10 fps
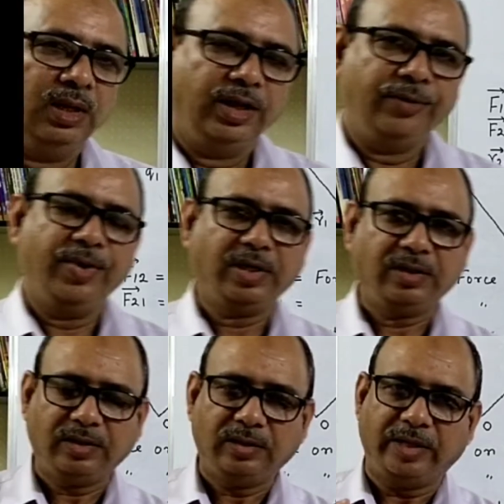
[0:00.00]
A
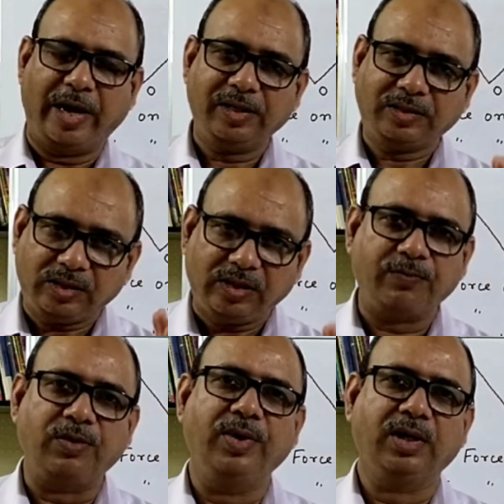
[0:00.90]
direction
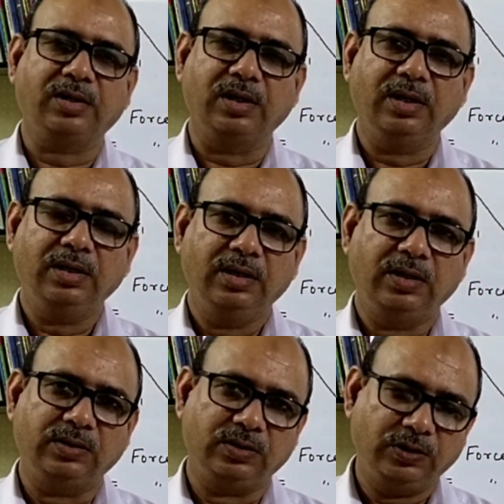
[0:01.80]
of a vector
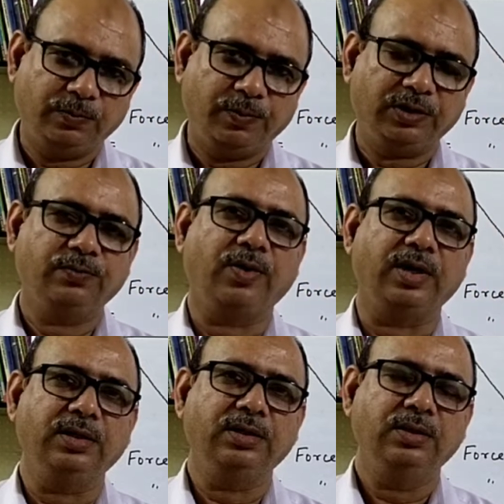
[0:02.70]
is
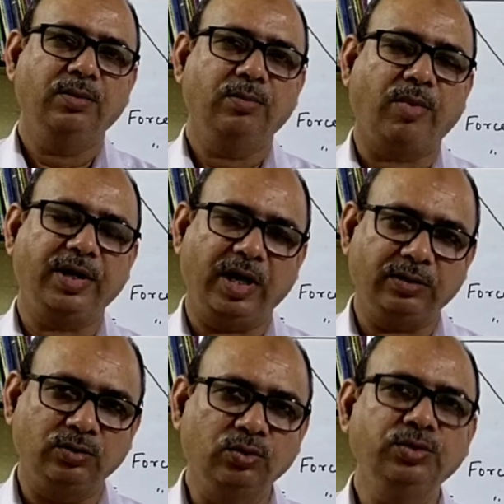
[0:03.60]
specified by a
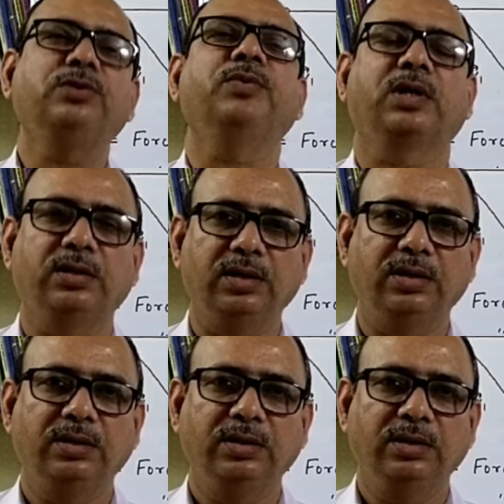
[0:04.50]
unit vector.
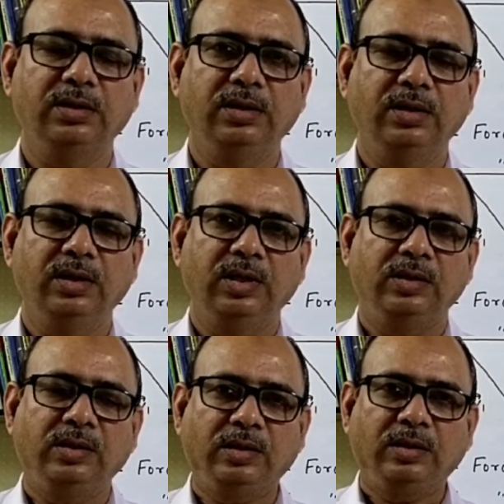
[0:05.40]

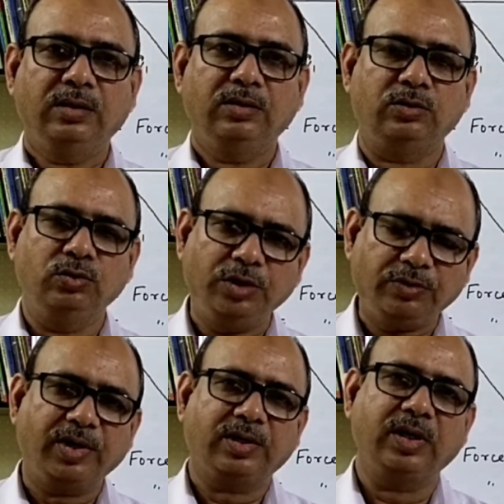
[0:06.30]
The unit
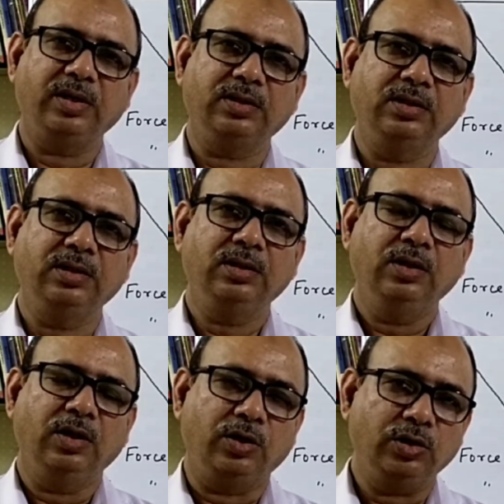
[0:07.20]
vector is the
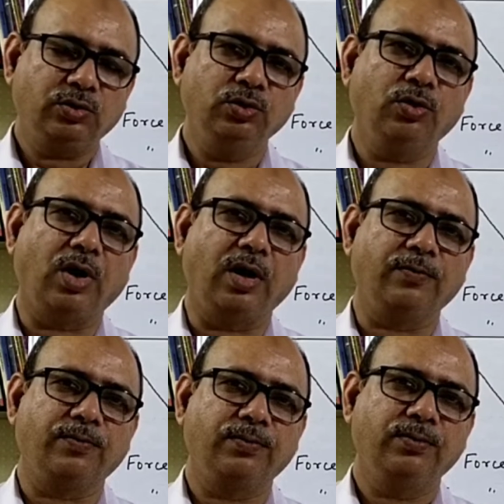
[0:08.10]
ratio of
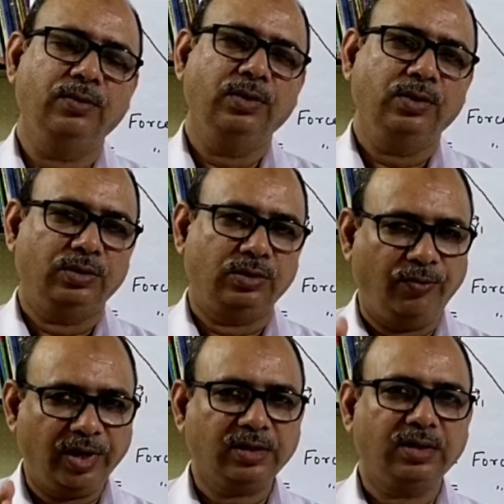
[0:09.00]
the
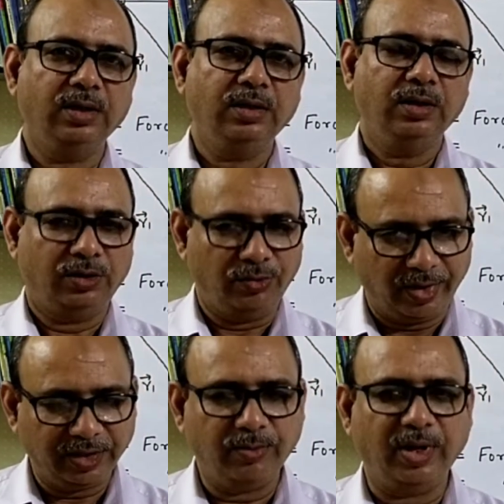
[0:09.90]
vector
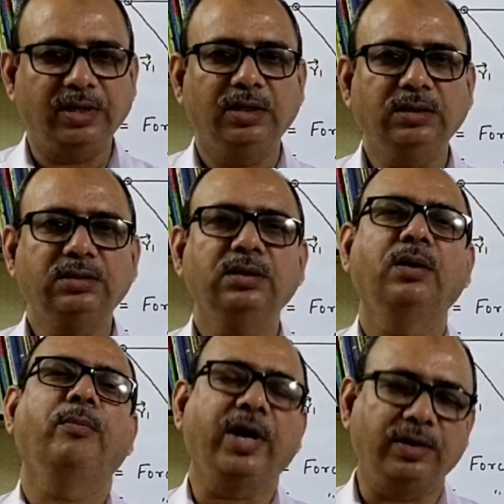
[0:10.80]
divided by its
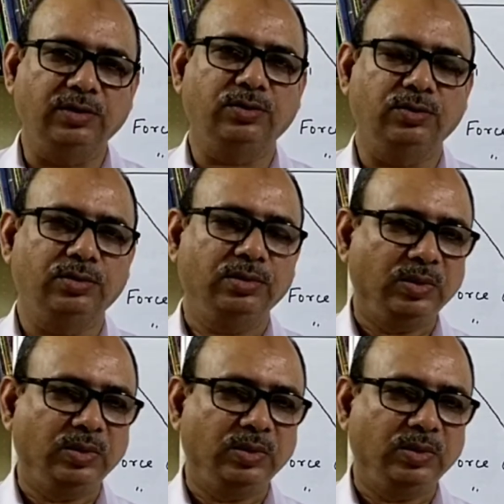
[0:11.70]
magnitude.